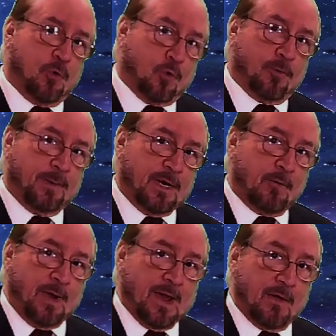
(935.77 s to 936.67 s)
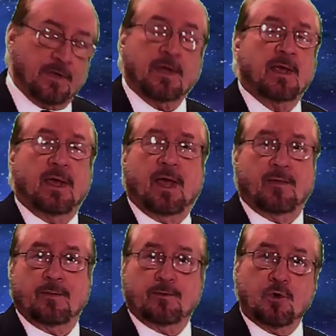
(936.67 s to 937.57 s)
orbiting around it,
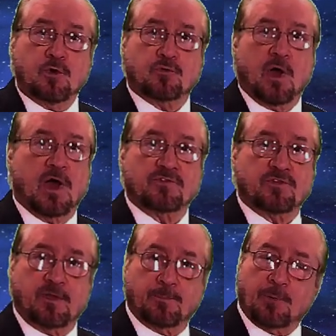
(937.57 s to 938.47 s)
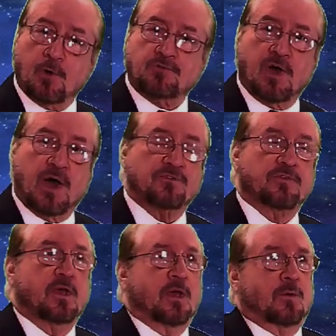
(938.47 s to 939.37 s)
and the neutrons and the protons,
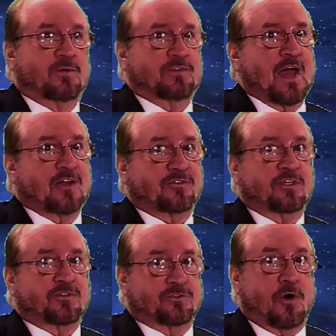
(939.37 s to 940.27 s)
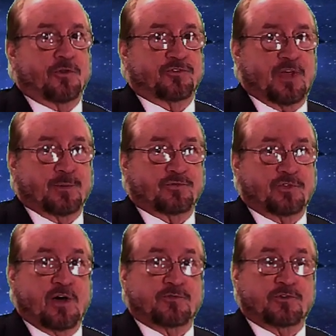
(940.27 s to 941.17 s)
which actually it's all the same
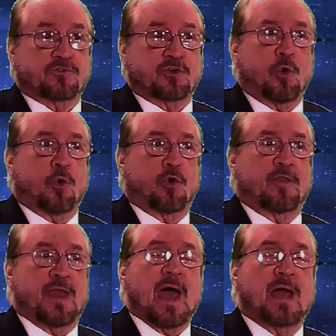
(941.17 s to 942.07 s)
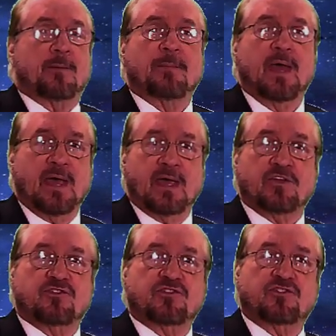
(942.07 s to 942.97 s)
stuff, it's the core of the atom,
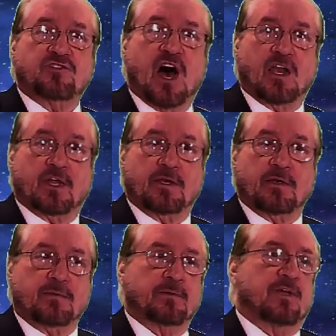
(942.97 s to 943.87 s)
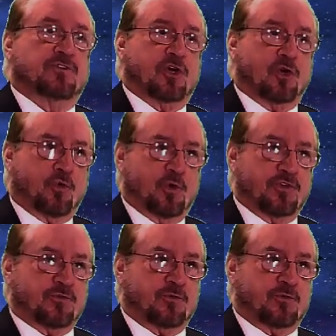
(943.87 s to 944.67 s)
is solid. It's a crystal.